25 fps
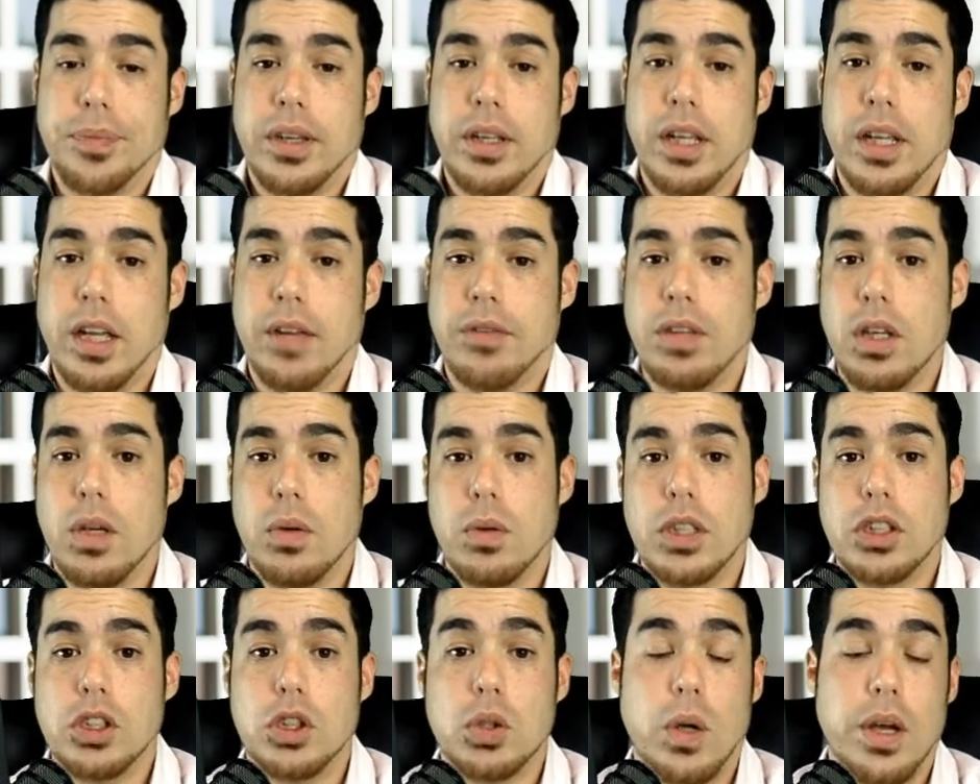If
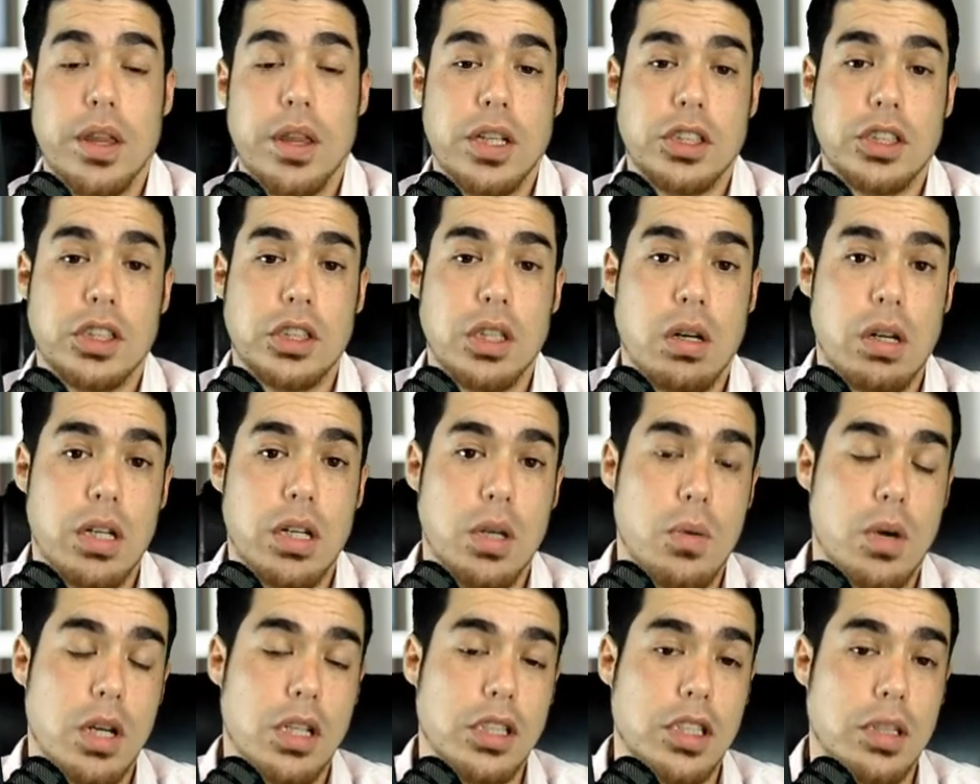you enjoy this show and
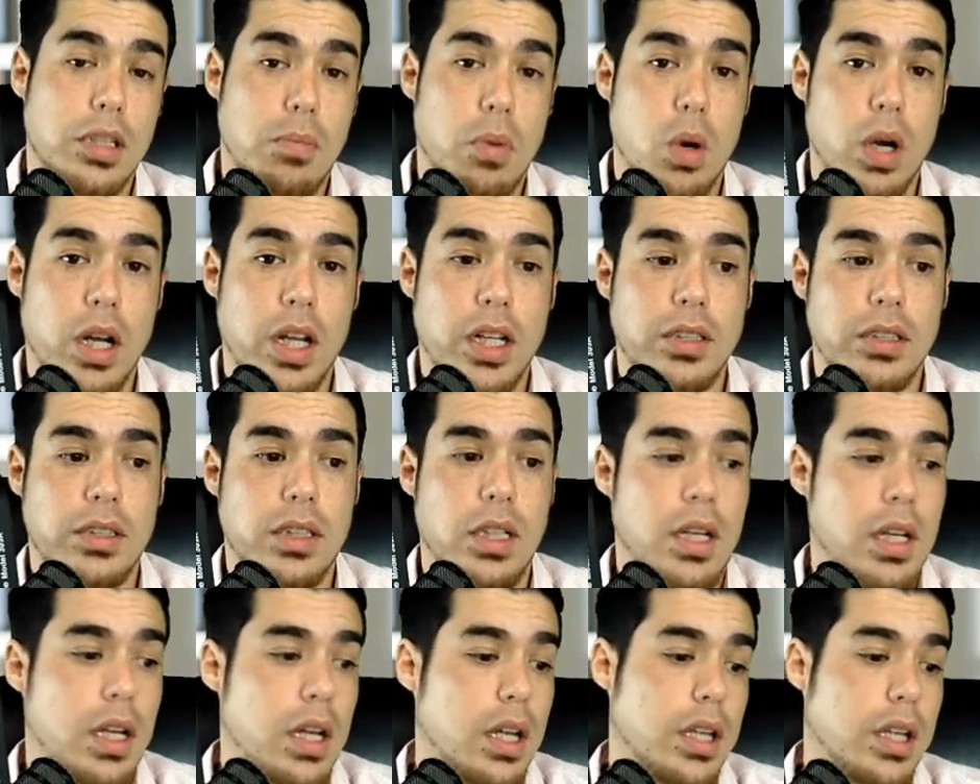you want to support us,
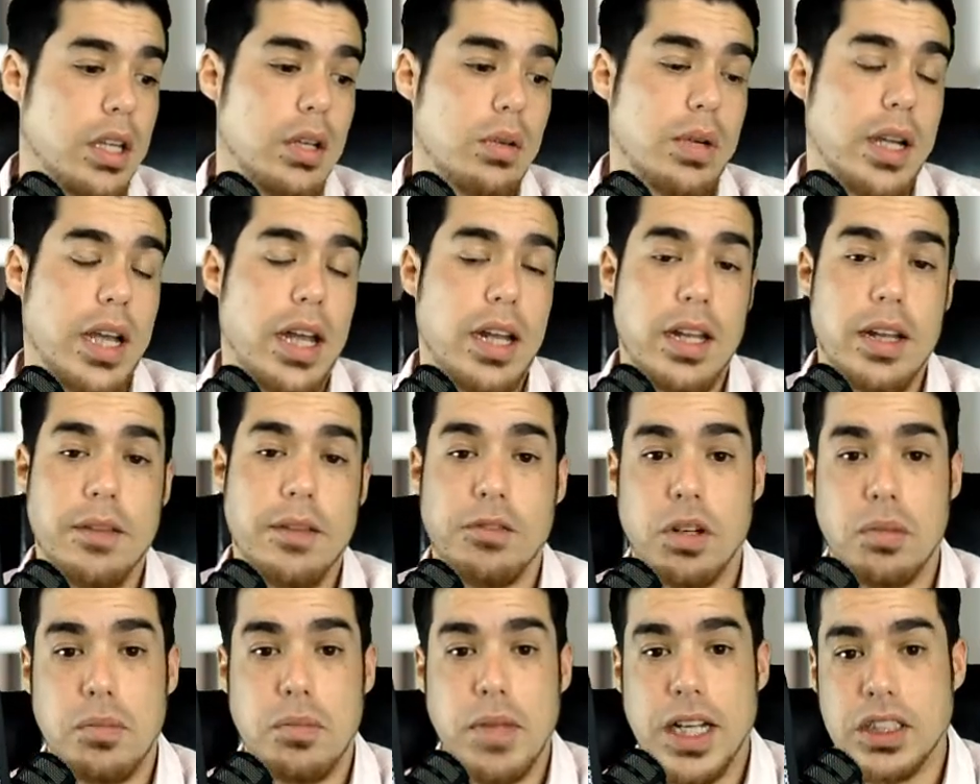you get
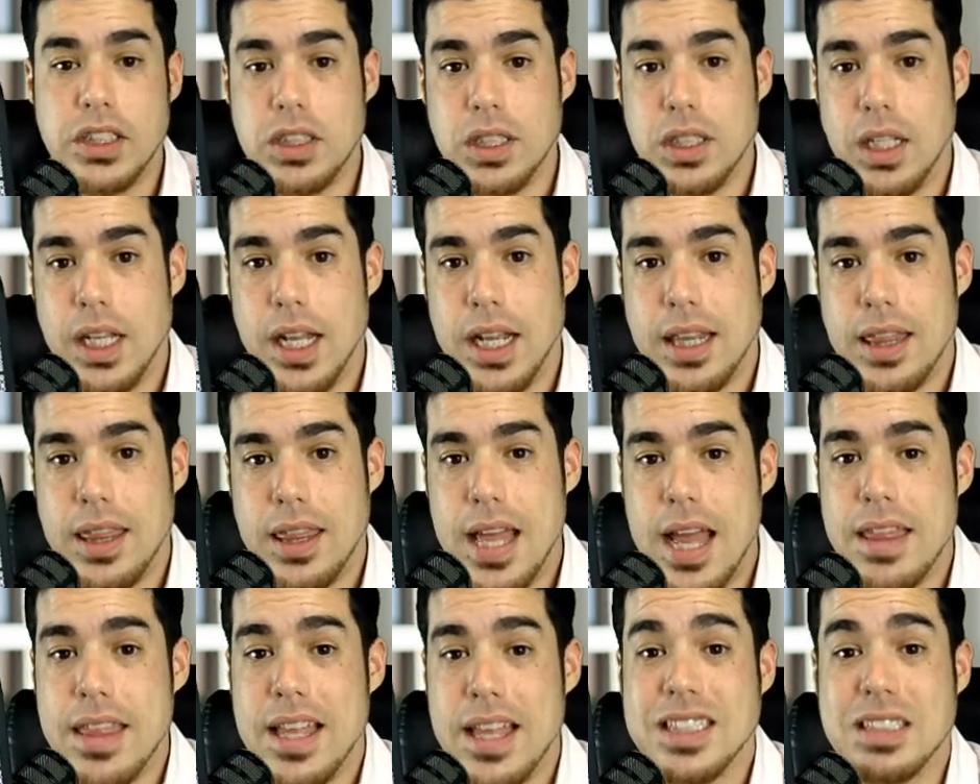information like
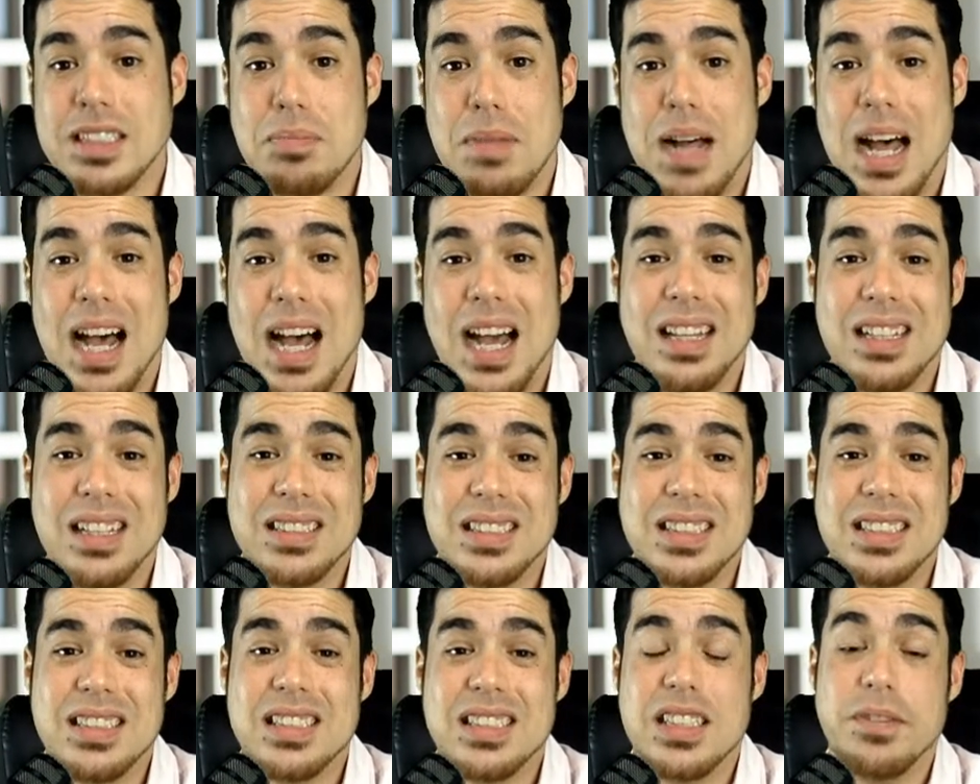that. That is behind the
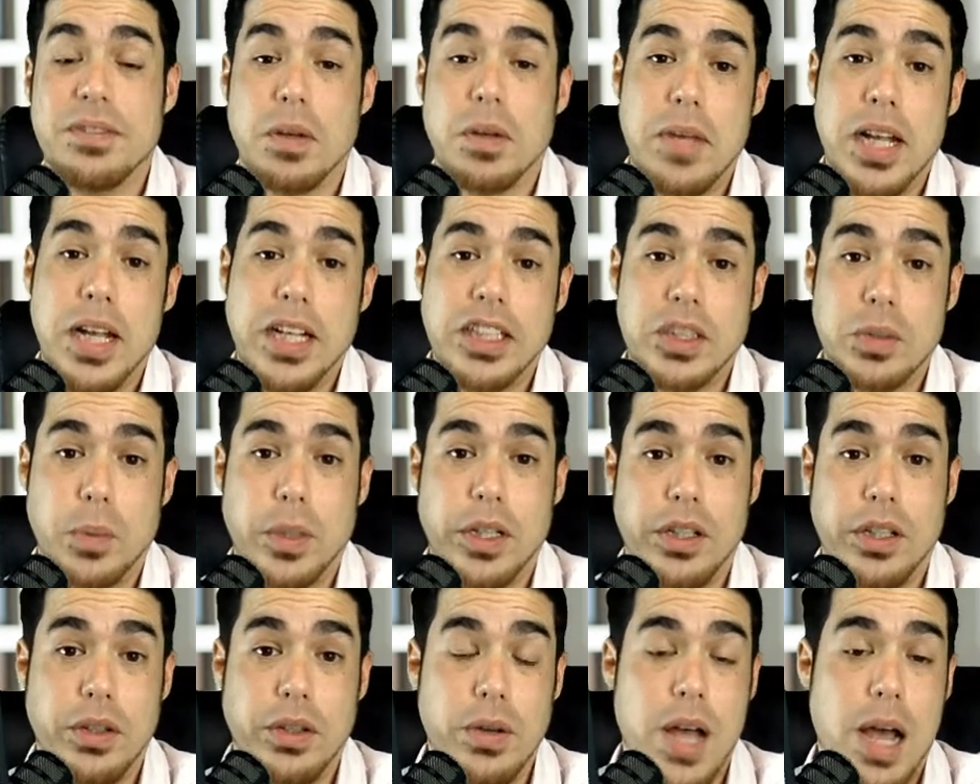scenes information. We
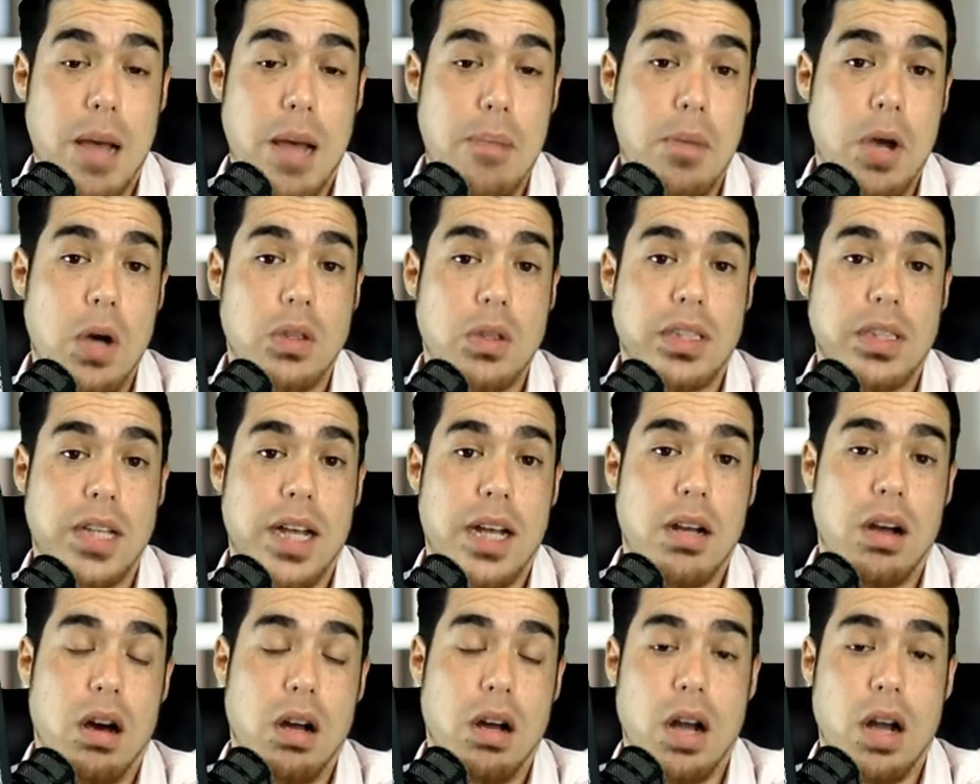do not post
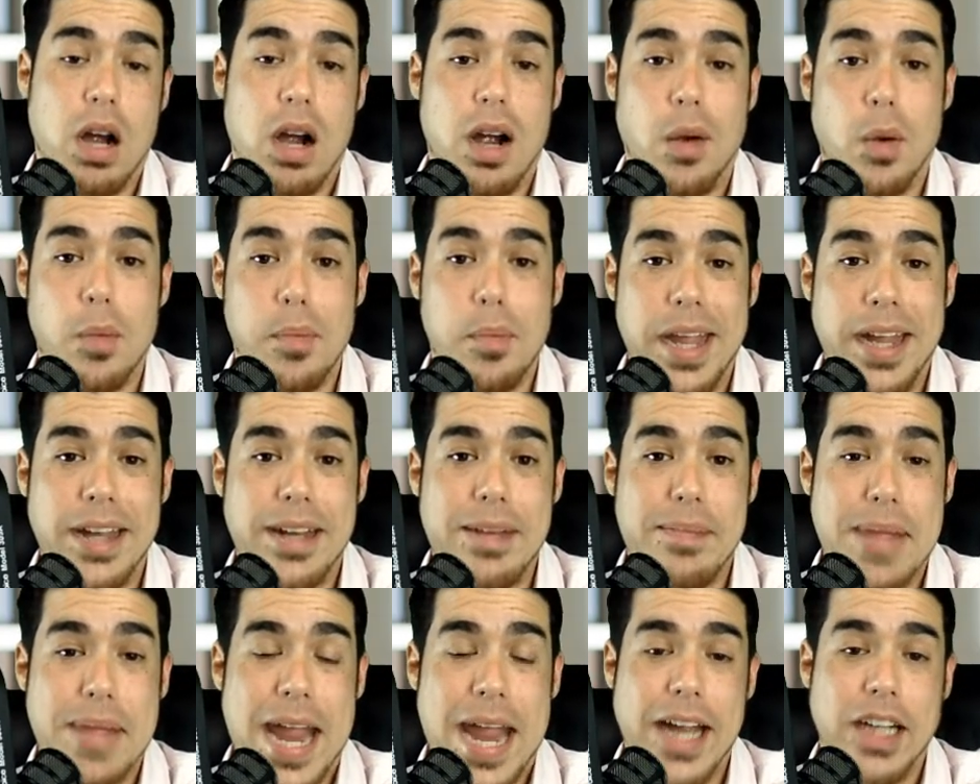that on our
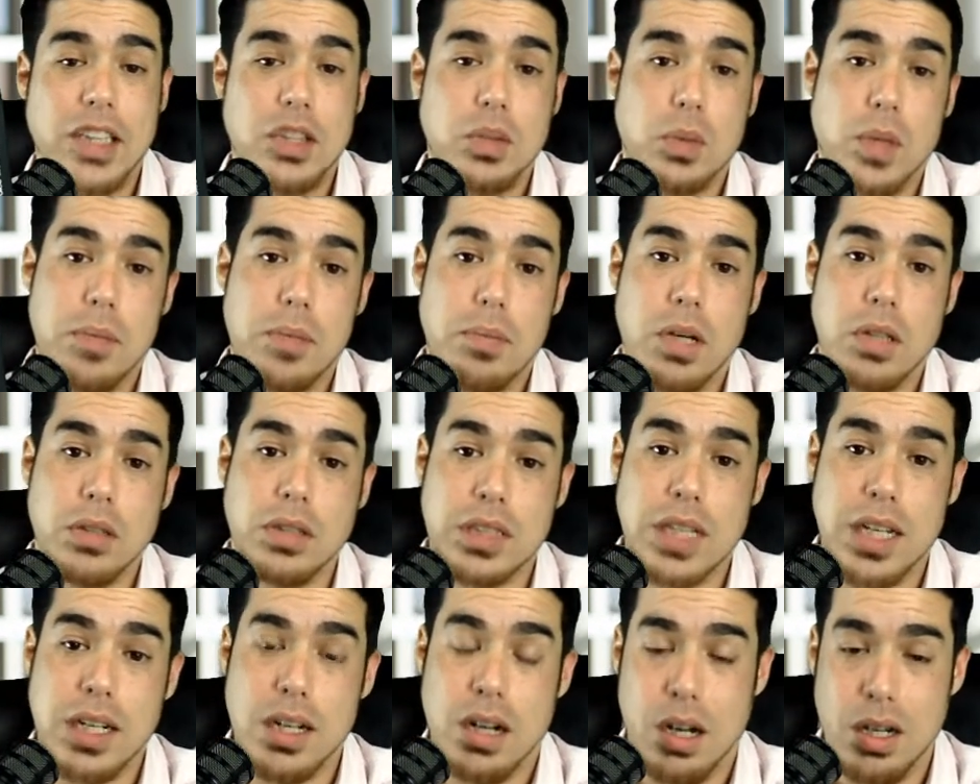main page. We post
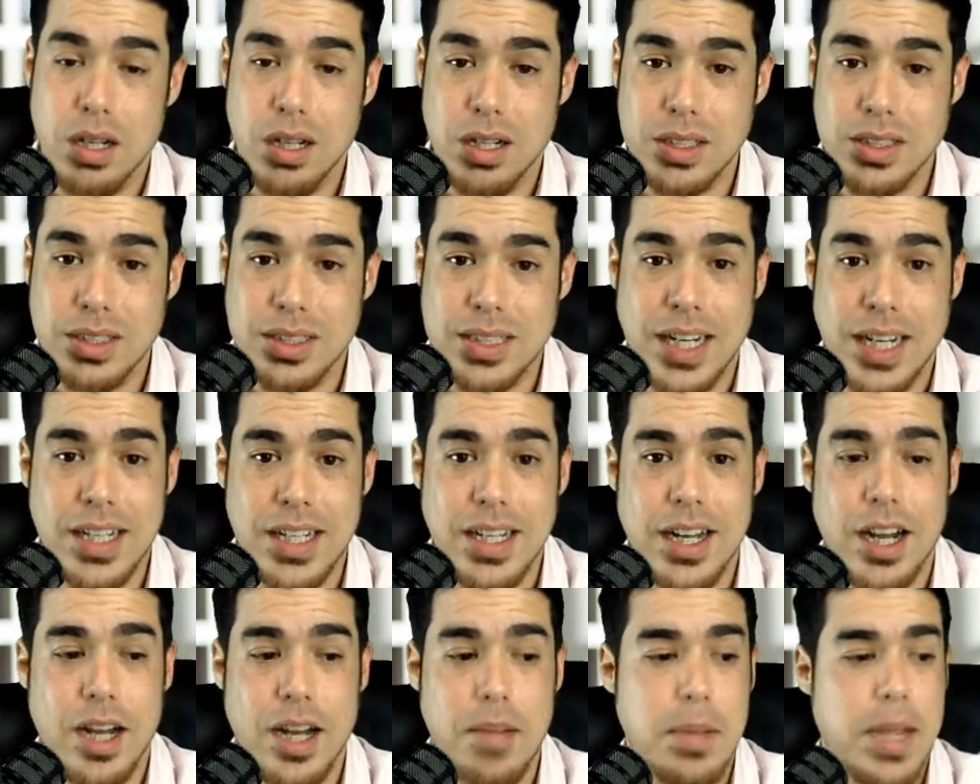that on our
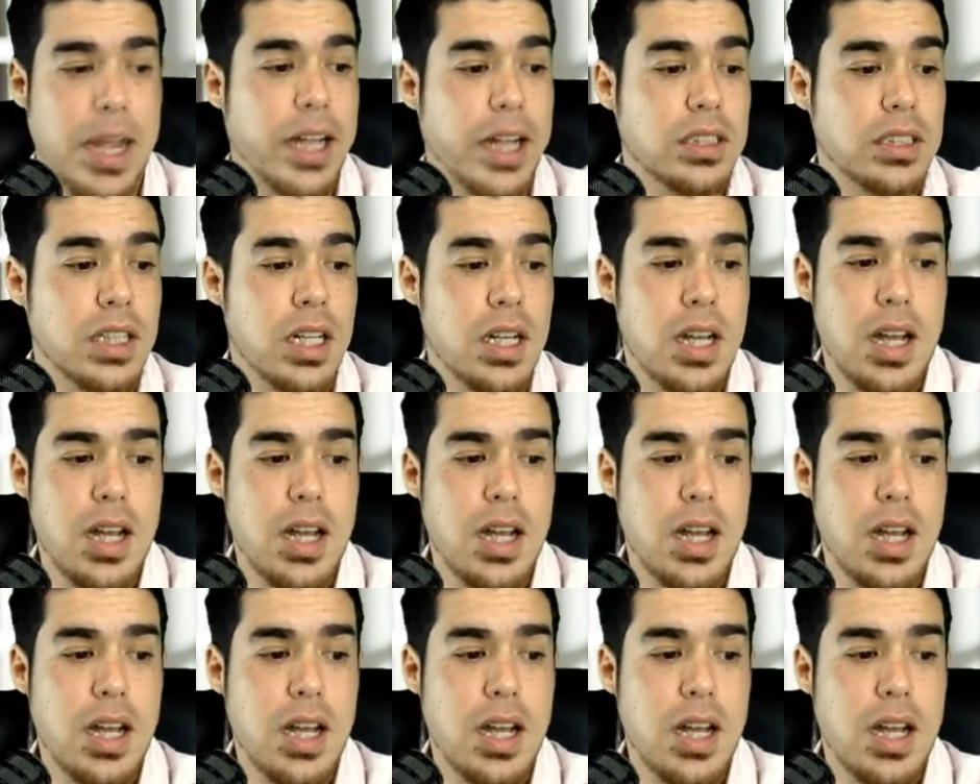secondary page.